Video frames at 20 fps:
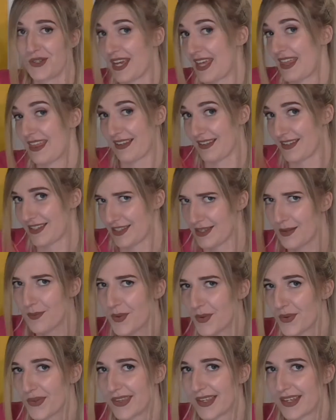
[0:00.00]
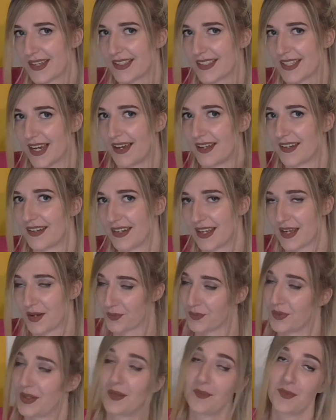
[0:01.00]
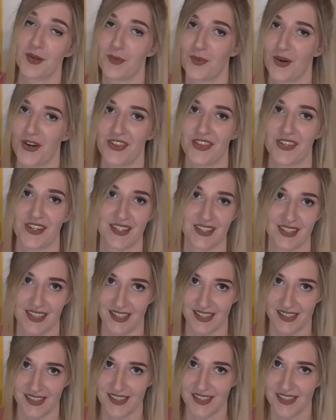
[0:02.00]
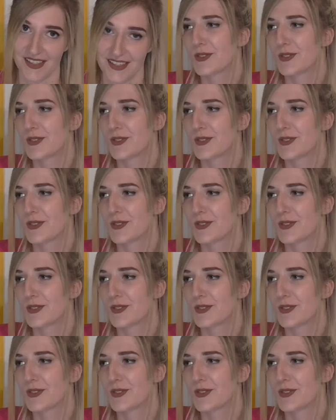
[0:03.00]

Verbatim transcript: get this simple thing done, it will be worth it in the end.